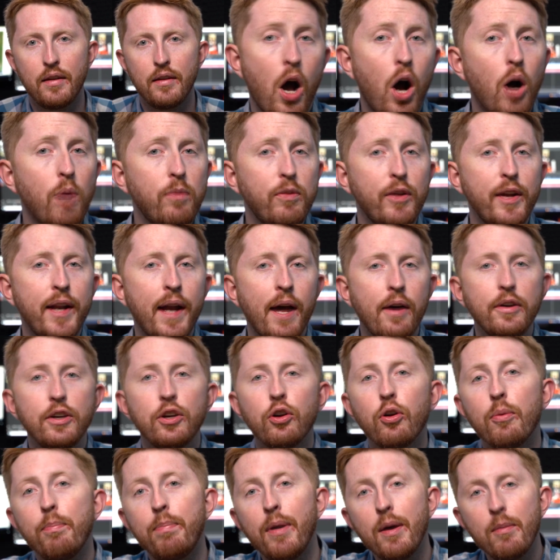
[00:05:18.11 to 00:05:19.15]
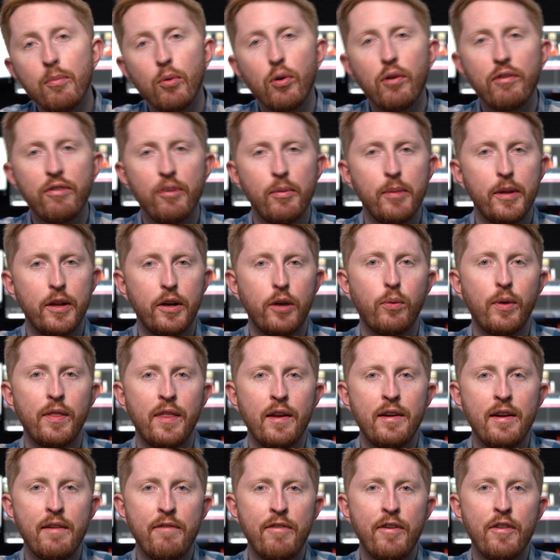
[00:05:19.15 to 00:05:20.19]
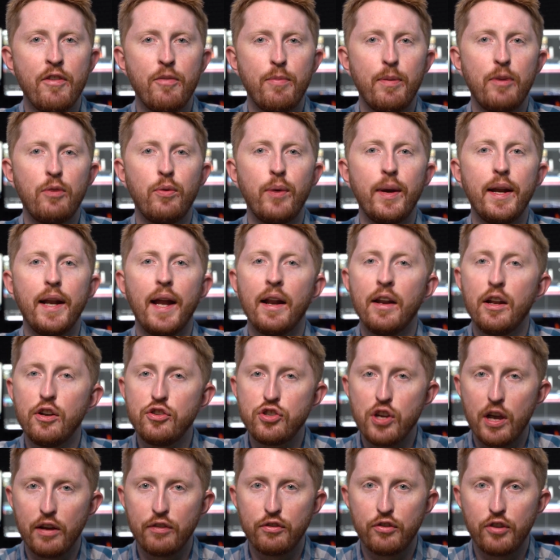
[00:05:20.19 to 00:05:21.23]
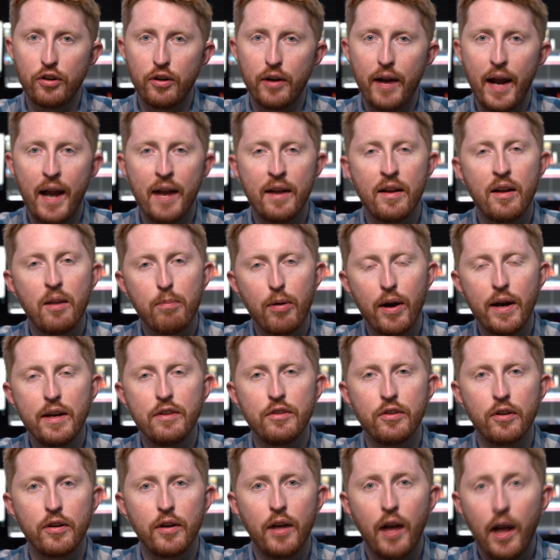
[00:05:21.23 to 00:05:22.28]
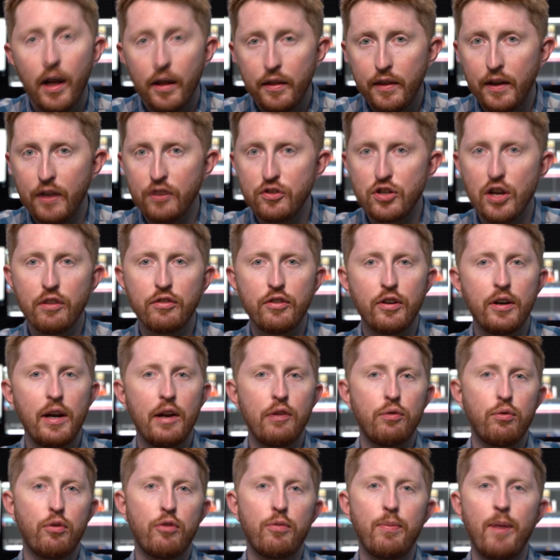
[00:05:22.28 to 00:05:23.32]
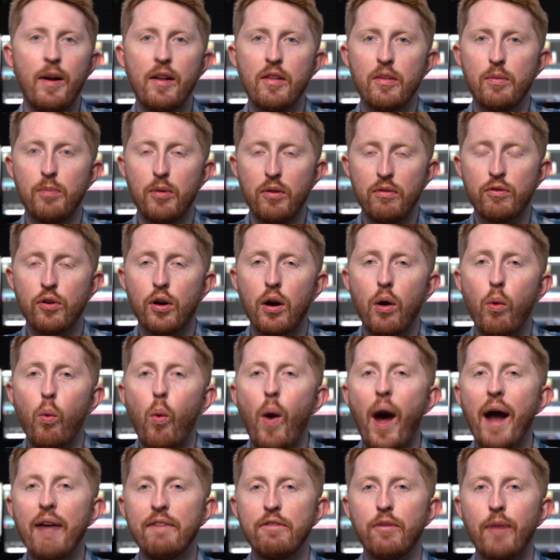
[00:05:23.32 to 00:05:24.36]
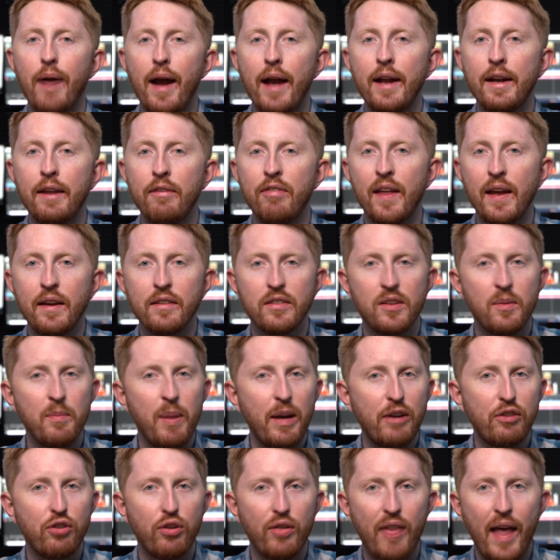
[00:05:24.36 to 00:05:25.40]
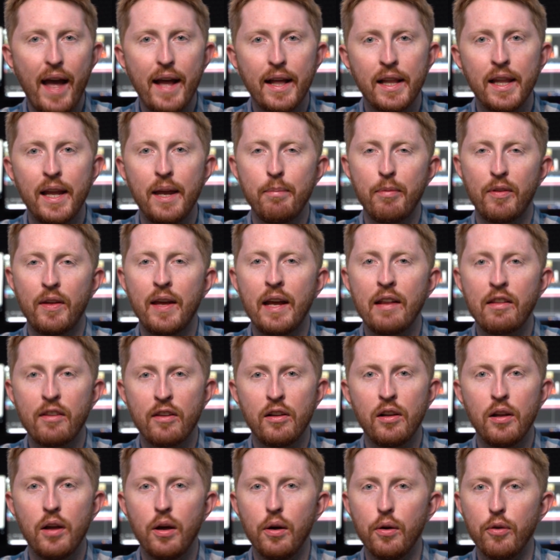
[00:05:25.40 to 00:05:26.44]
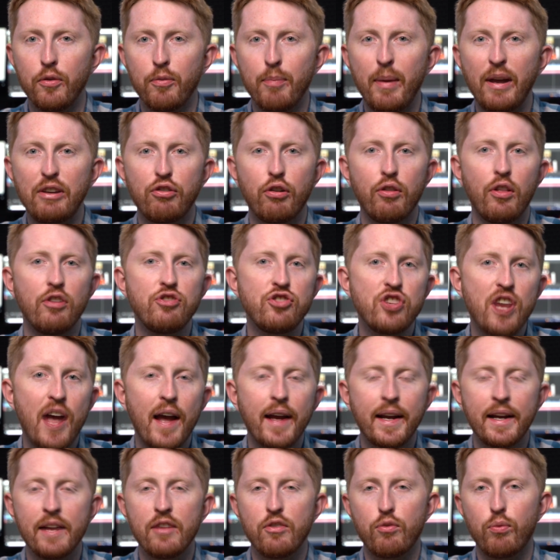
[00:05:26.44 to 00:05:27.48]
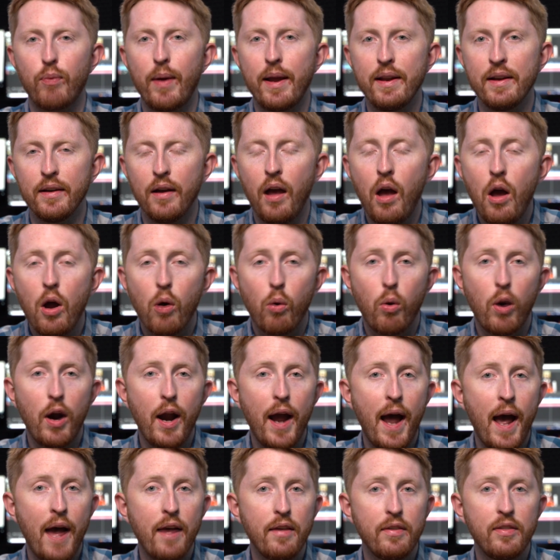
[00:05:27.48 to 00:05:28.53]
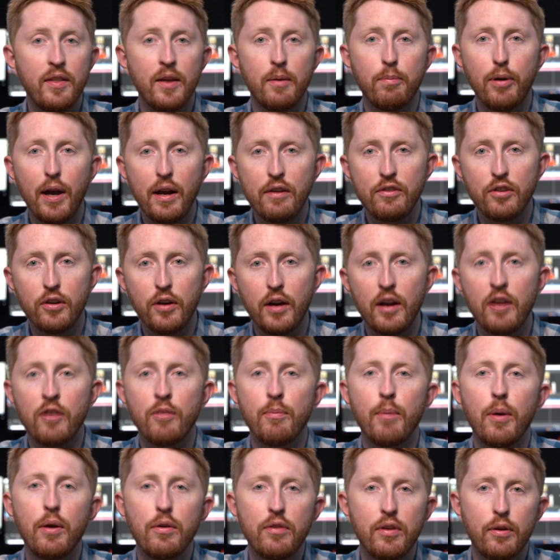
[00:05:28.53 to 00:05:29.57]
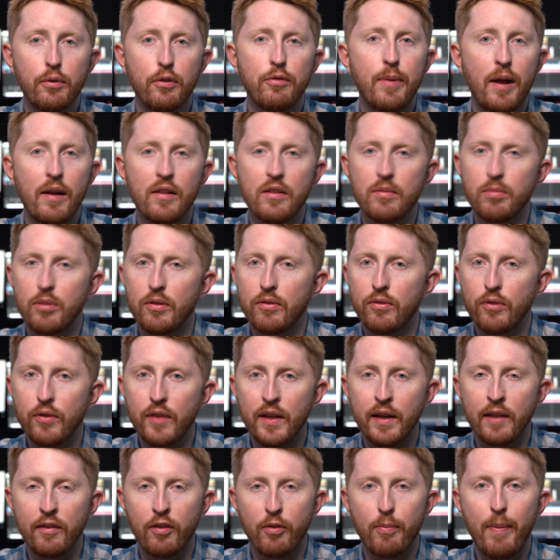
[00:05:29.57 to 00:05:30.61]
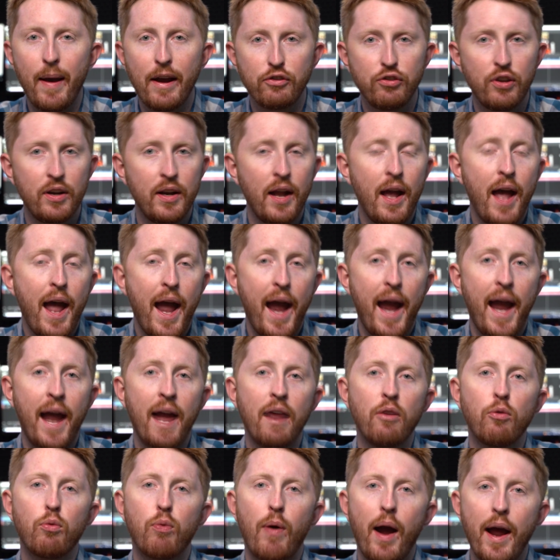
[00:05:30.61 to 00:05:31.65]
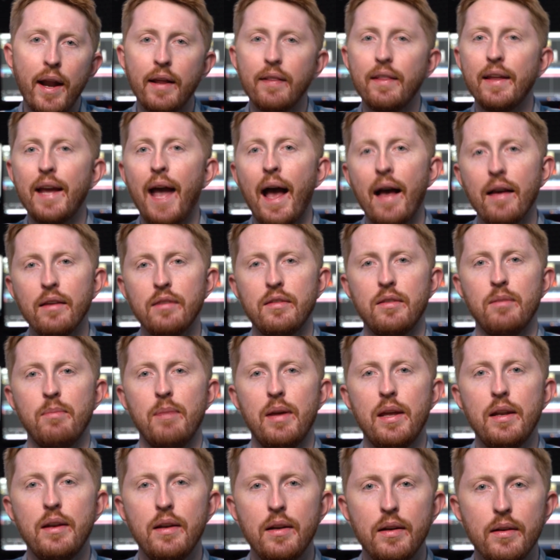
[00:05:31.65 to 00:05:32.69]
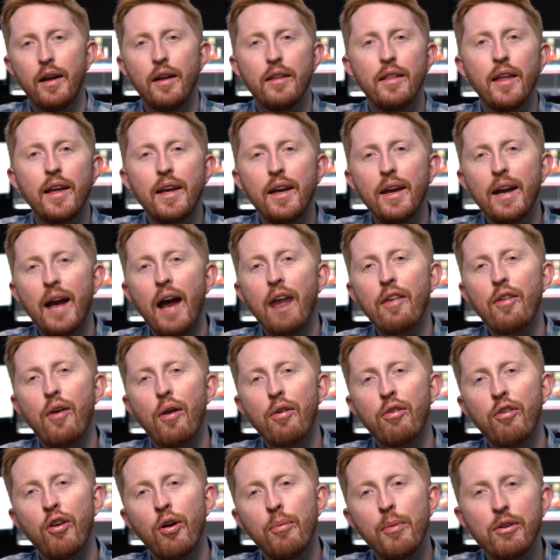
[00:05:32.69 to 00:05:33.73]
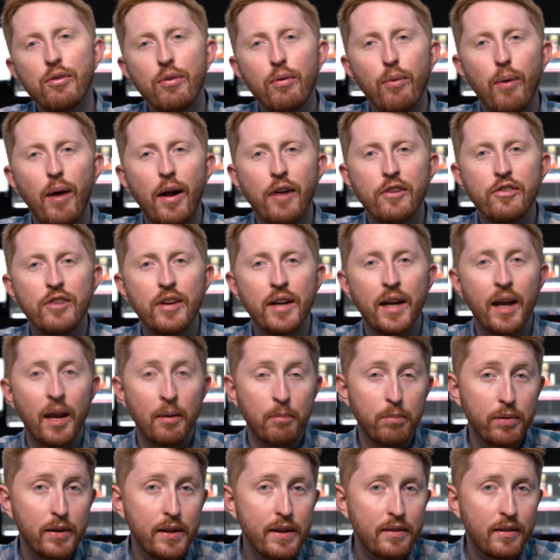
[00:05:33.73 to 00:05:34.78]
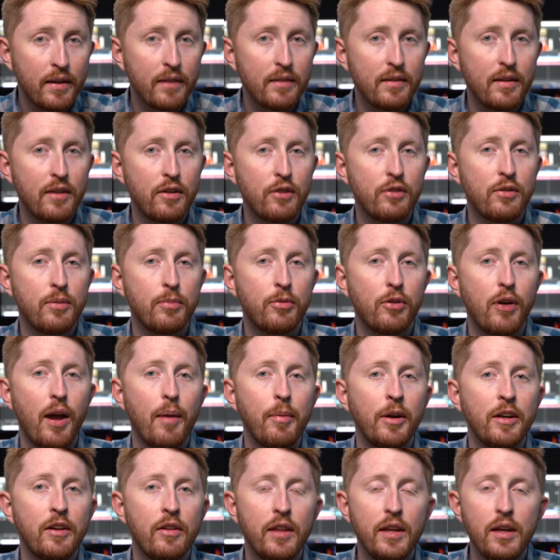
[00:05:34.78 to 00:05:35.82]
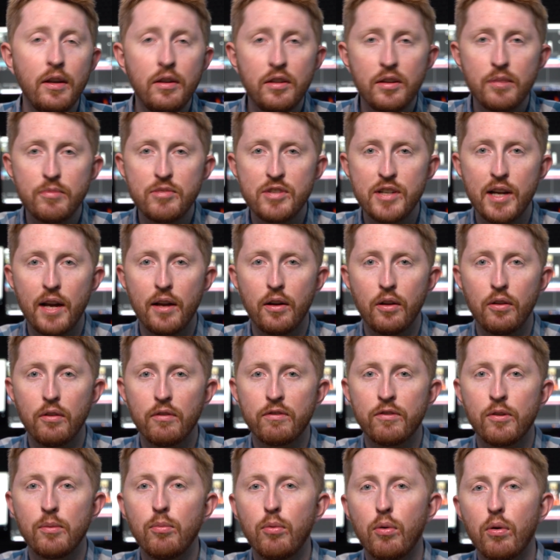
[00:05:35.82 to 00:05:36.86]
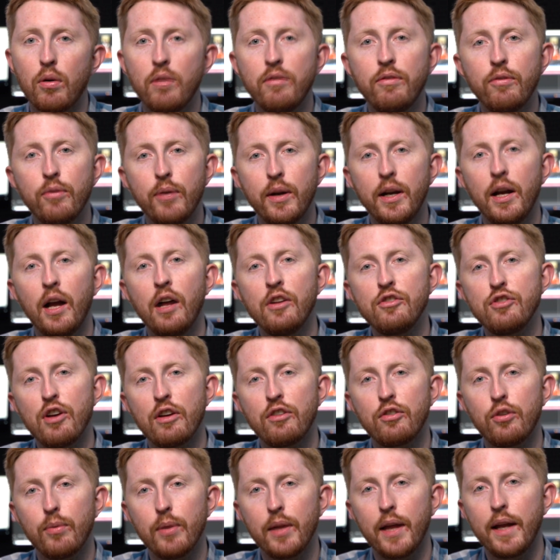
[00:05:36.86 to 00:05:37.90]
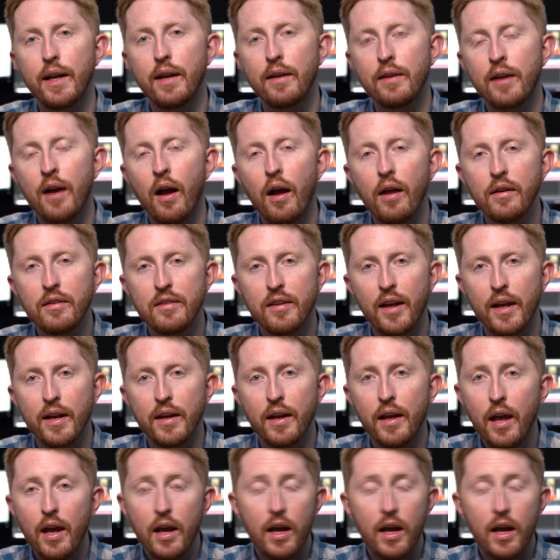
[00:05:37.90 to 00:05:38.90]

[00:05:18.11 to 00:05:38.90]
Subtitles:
Hopefully now you're a bit more familiar with the difference between an adjuster and an appraiser. The adjuster is responsible for a wide variety of things to make sure that claim gets closed, make sure the check gets written, whereas the appraiser is mostly responsible for the inspection and writing the estimate. Thank you guys all so much for watching, and please consider subscribing to the YouTube channel for more free adjuster-related content.